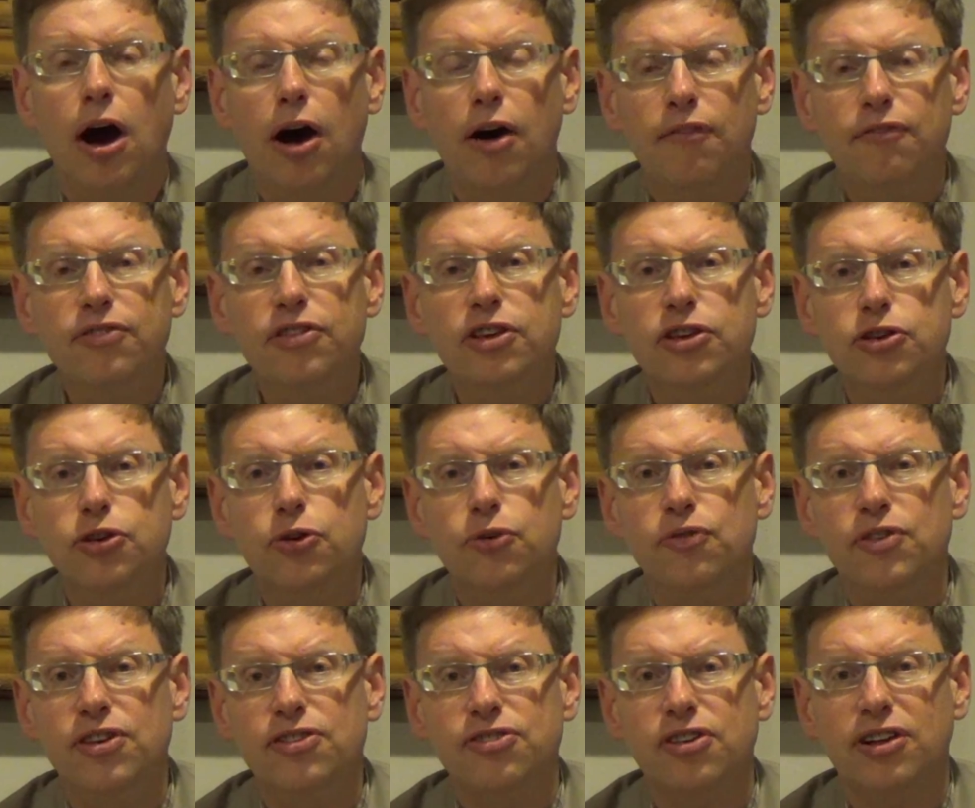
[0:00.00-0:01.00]
of the U
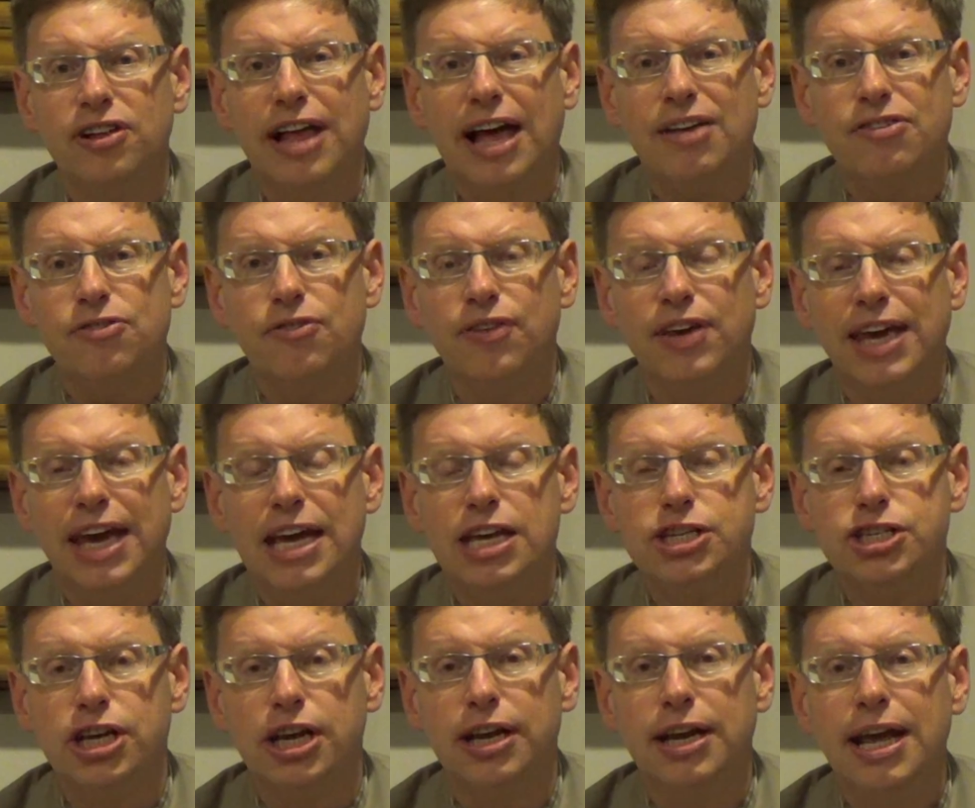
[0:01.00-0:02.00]
visa
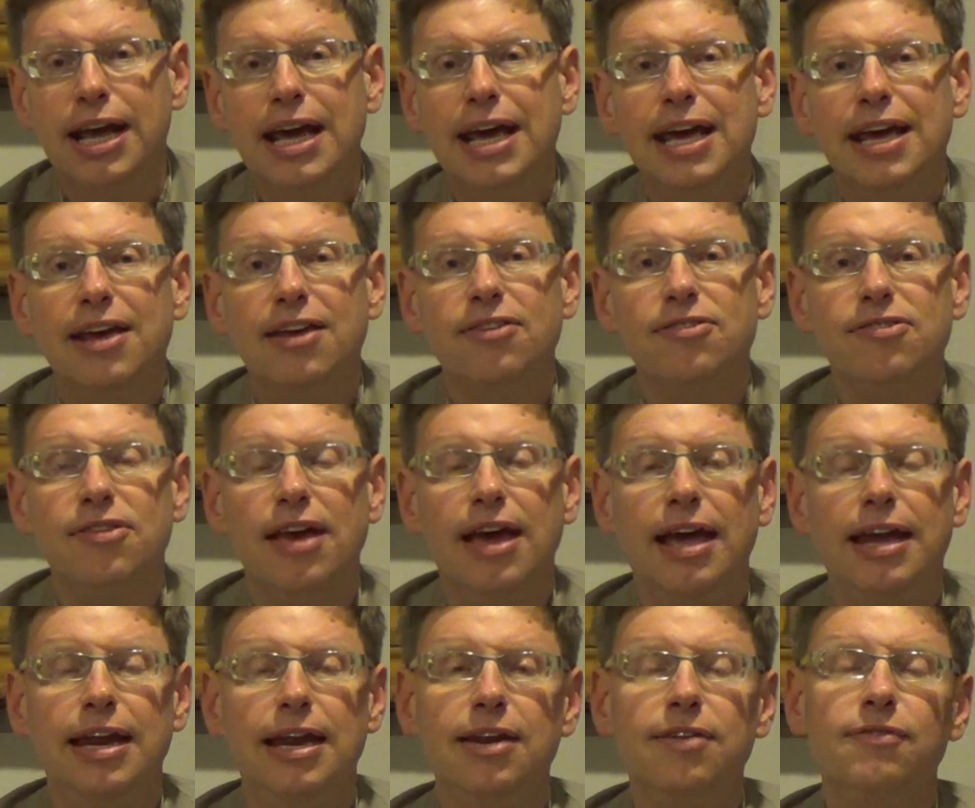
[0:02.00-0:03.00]
classification is
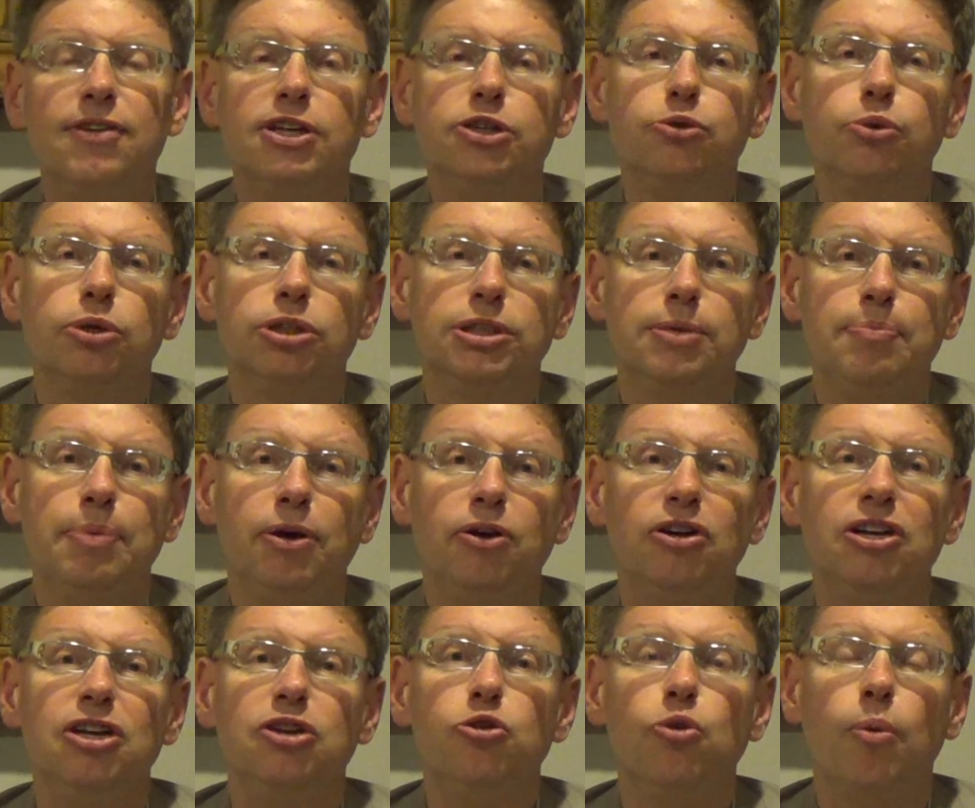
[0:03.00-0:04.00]
an individual's
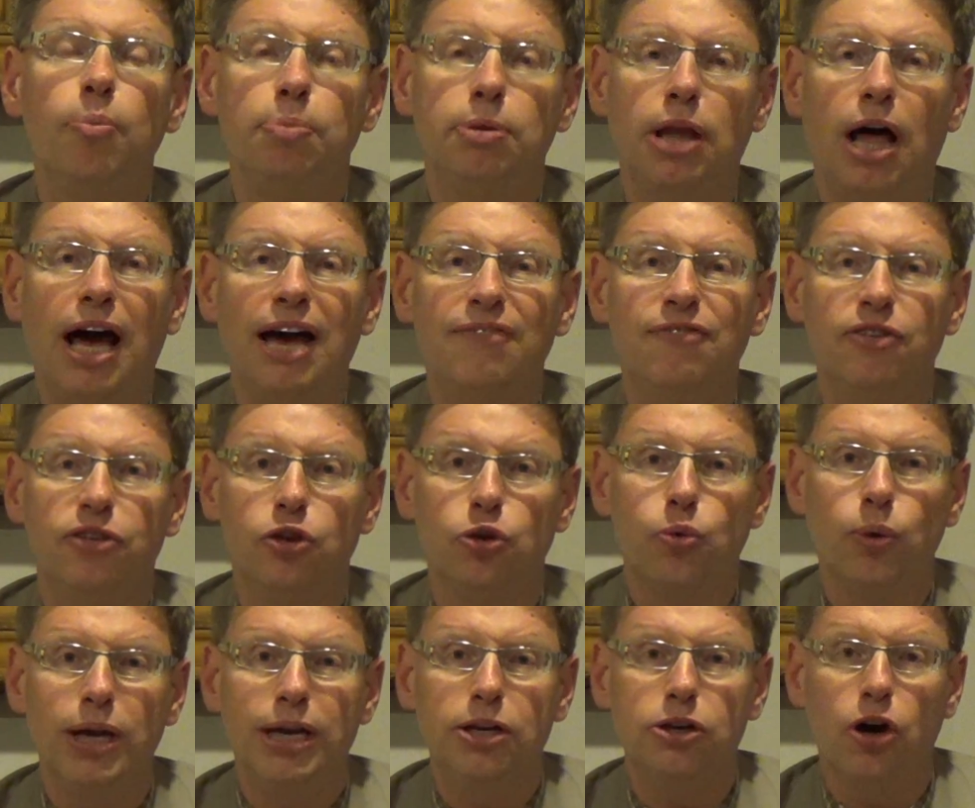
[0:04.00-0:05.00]
ability to apply for the
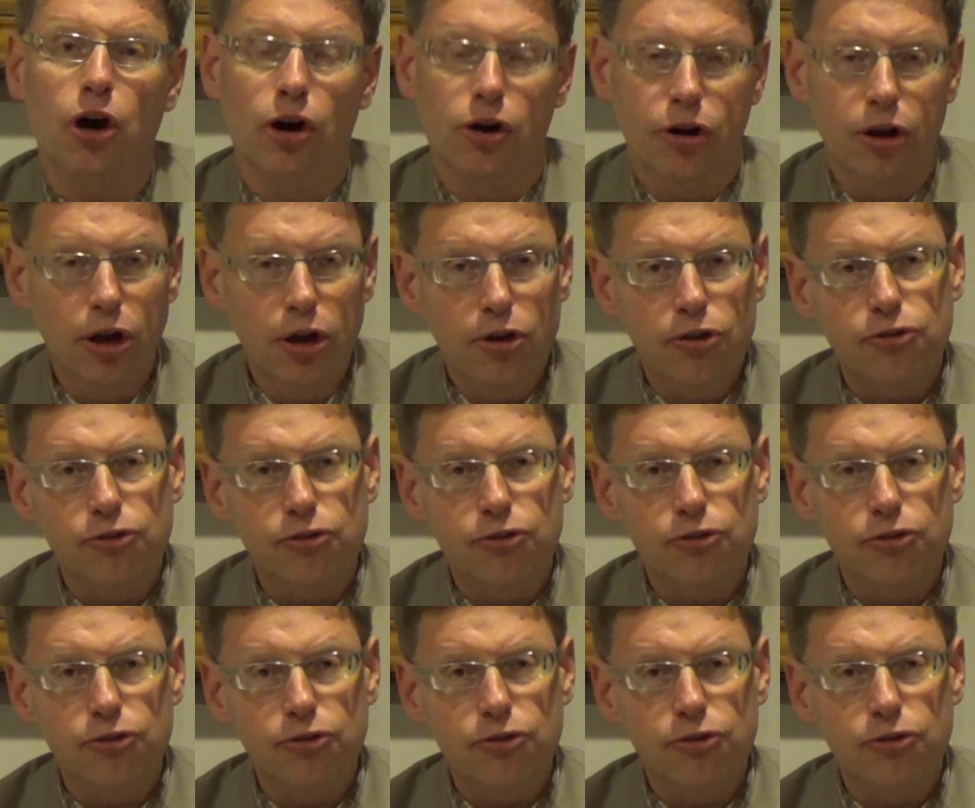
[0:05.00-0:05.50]
green card.